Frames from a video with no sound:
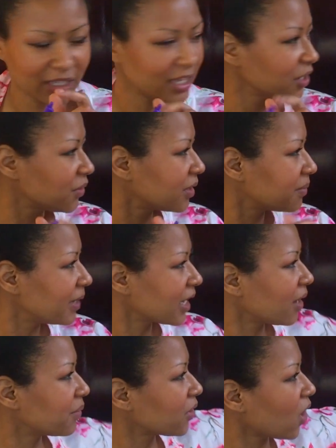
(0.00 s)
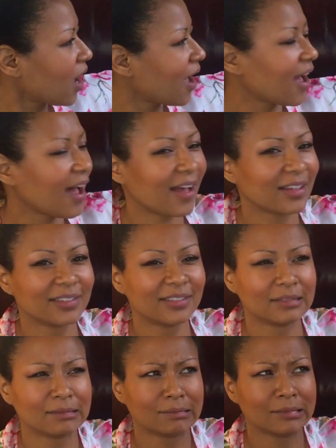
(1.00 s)
that you can pick.
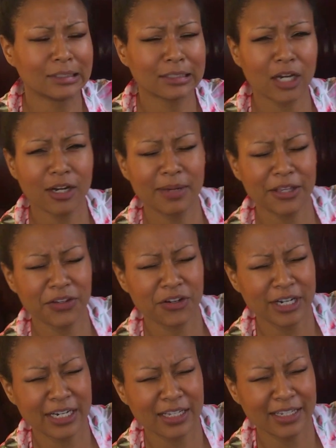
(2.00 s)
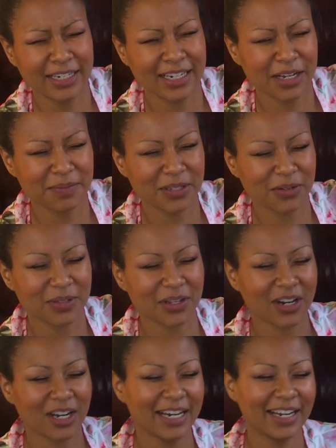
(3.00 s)
Sorry about the crinkling. I'm so
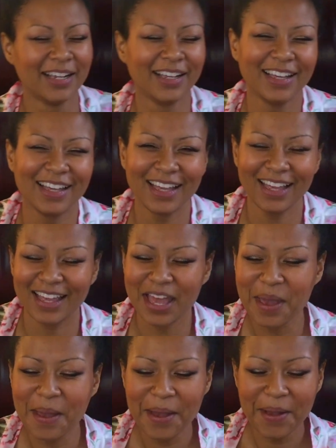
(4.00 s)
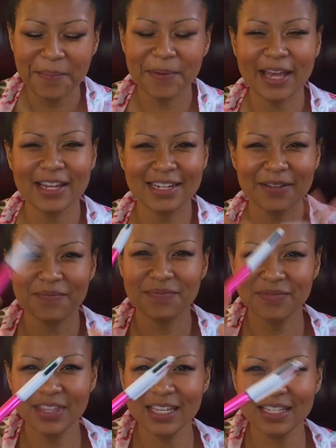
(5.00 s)
sorry. But
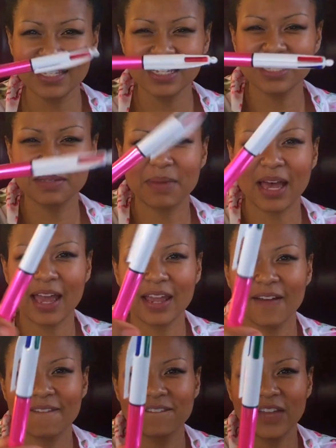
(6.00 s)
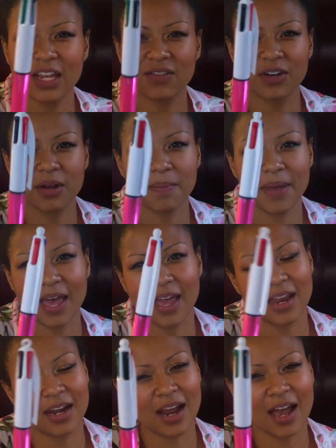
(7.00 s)
this is my favorite
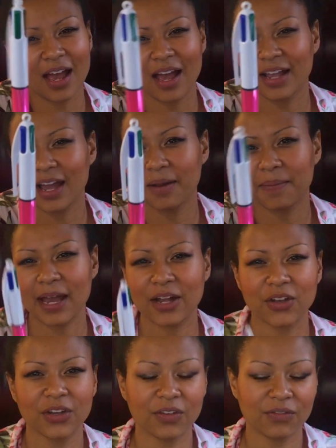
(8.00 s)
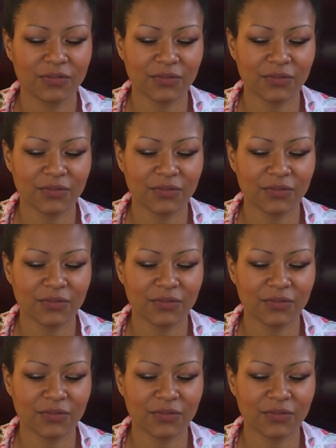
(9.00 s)
pen. I got a pack of